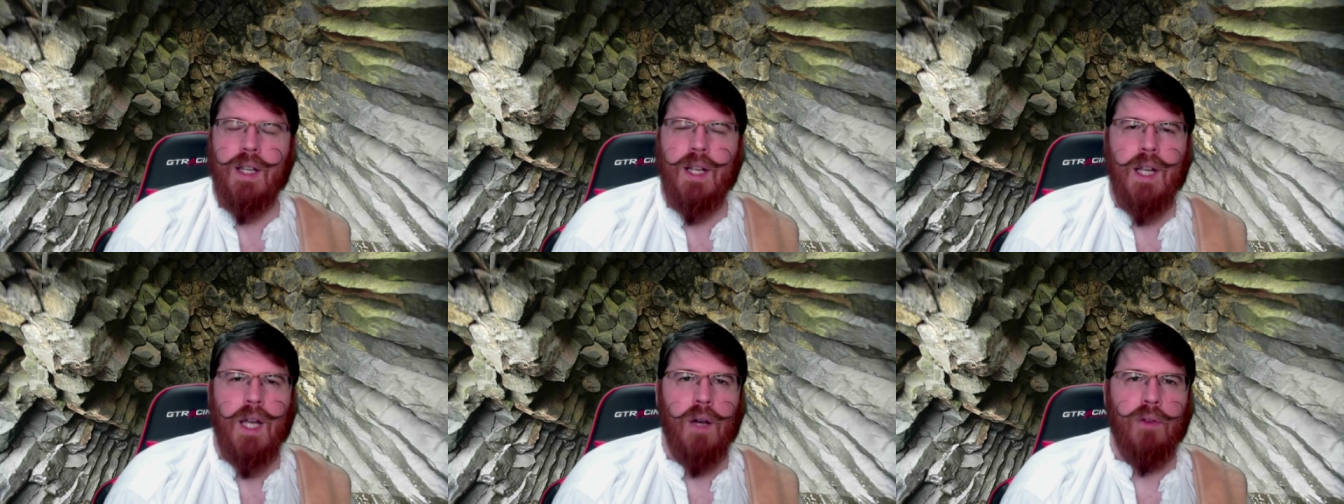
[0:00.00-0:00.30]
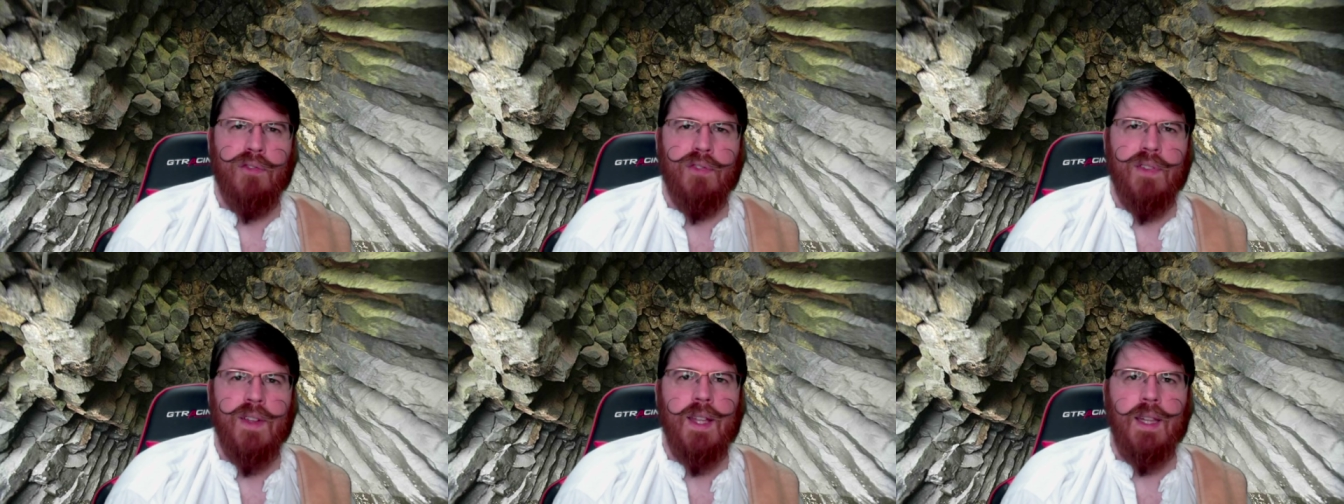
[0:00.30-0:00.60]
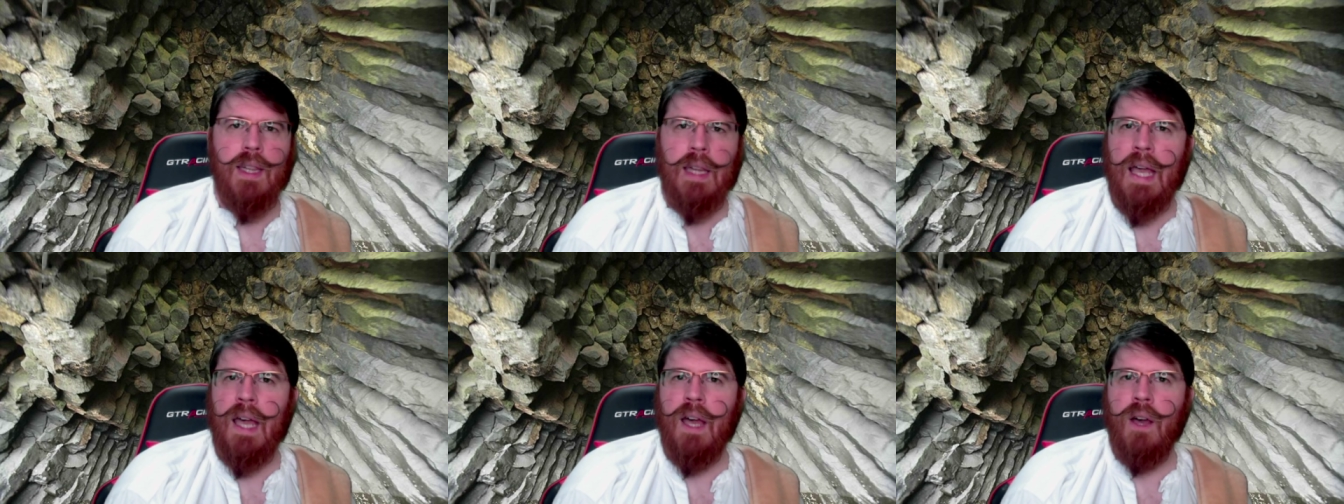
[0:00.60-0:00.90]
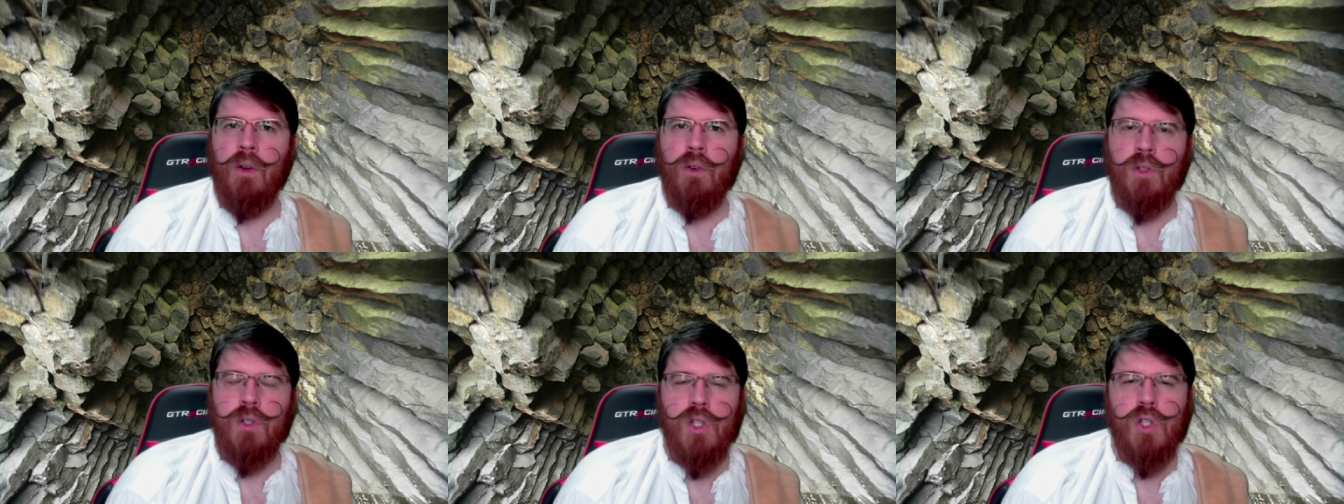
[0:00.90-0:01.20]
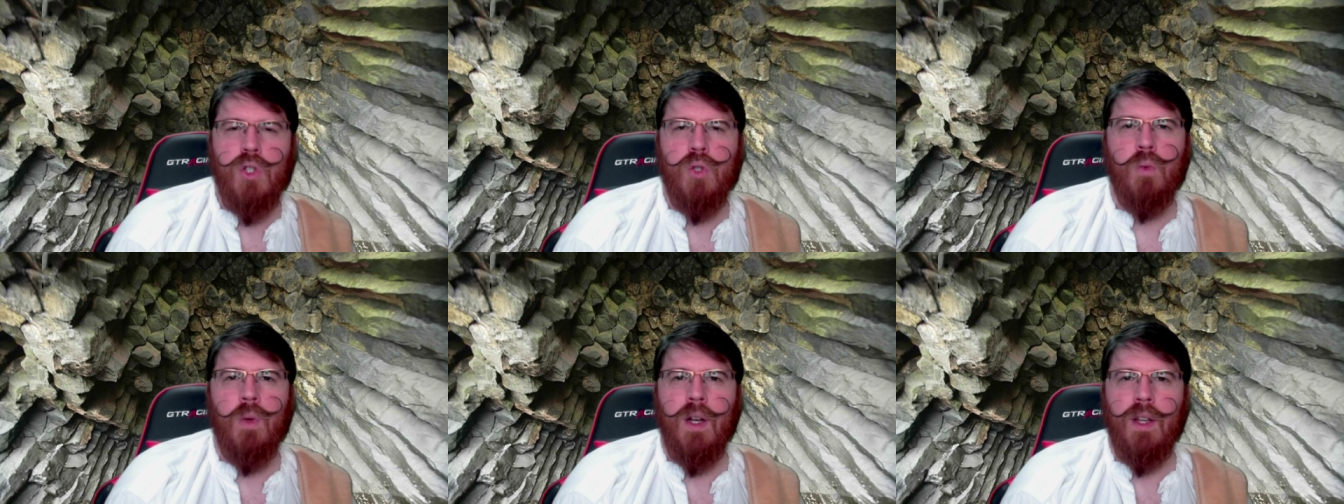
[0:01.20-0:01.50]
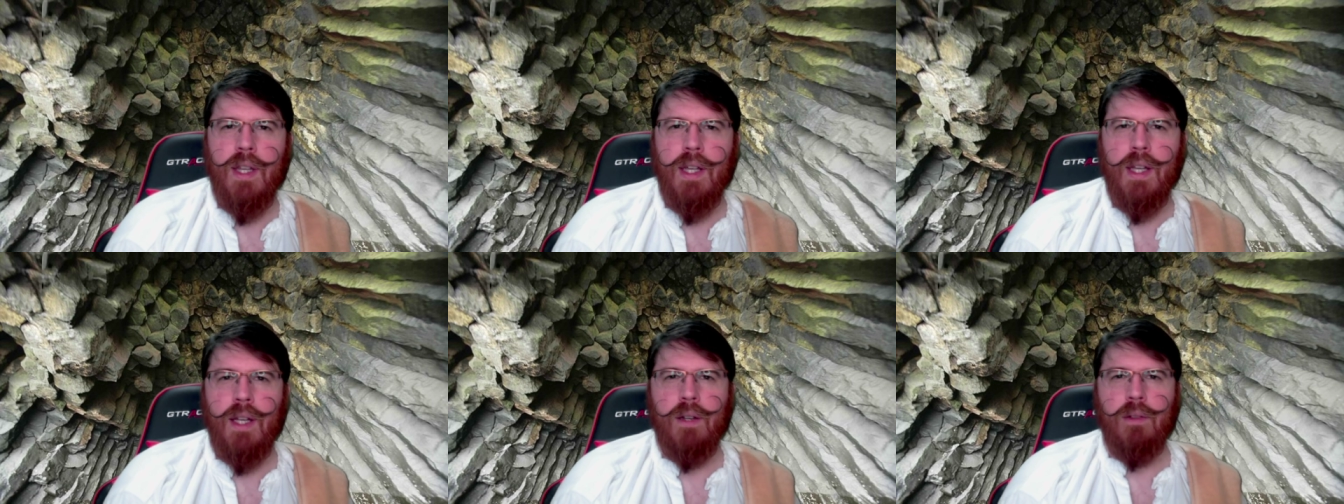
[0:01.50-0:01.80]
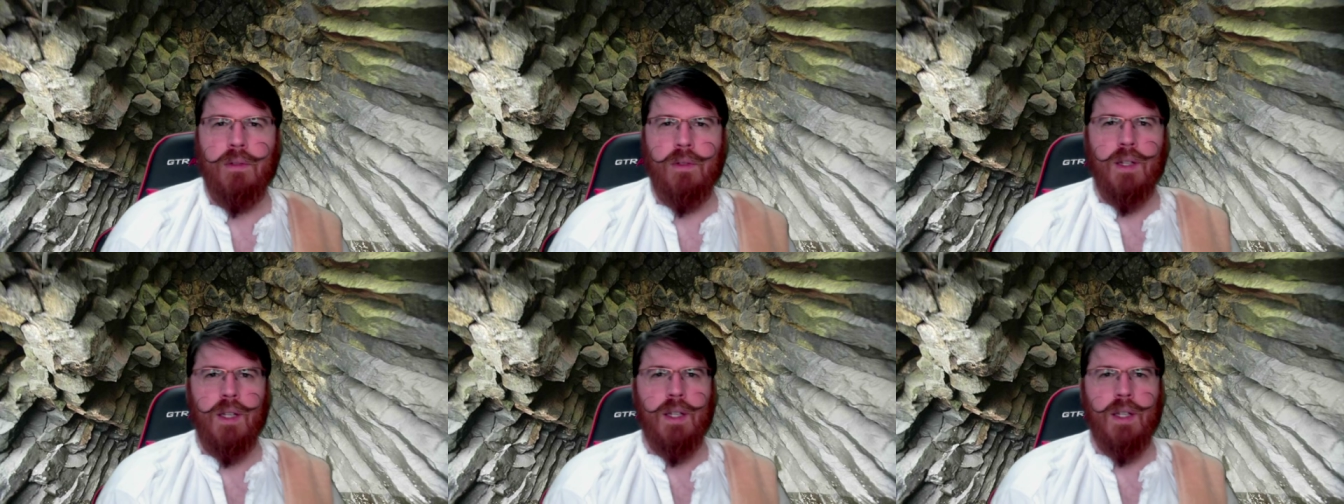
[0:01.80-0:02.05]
comfy lounge where they uh,